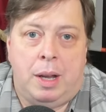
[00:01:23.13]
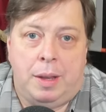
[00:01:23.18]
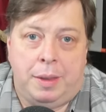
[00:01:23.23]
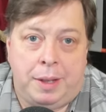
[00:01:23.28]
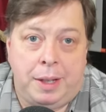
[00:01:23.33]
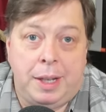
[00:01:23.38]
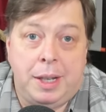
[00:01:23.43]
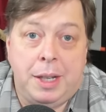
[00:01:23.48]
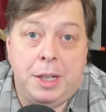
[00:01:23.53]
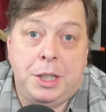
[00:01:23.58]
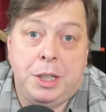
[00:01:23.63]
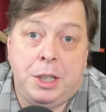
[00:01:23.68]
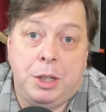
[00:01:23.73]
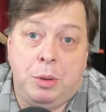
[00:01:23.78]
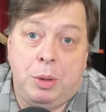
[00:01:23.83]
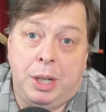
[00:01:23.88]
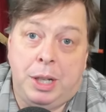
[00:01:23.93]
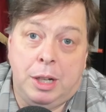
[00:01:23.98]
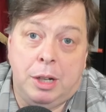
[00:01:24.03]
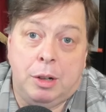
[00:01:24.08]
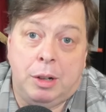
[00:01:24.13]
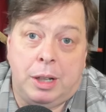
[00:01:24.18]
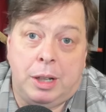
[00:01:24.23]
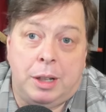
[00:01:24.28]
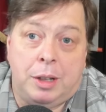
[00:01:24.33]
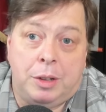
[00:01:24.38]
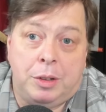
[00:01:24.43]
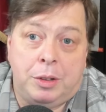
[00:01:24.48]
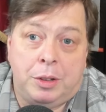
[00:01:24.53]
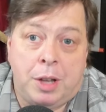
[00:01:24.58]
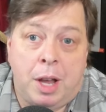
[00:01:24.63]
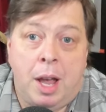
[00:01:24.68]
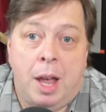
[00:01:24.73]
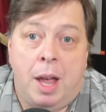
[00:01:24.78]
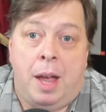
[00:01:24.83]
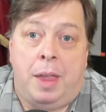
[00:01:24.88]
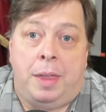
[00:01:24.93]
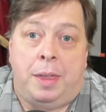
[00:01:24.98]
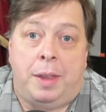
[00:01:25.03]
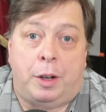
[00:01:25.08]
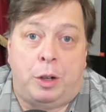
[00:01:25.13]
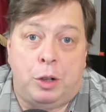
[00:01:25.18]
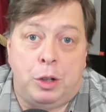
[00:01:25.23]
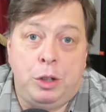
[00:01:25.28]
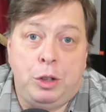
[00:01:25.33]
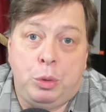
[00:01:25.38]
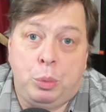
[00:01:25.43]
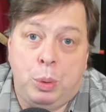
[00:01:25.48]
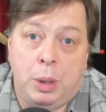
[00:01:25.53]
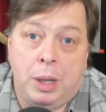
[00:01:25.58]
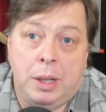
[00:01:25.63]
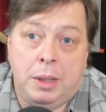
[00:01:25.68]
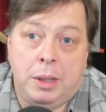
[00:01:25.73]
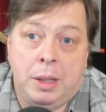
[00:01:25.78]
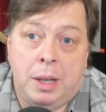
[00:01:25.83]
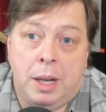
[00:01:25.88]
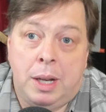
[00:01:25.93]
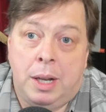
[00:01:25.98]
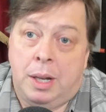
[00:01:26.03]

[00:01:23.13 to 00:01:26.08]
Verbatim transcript: The issue here is the good twin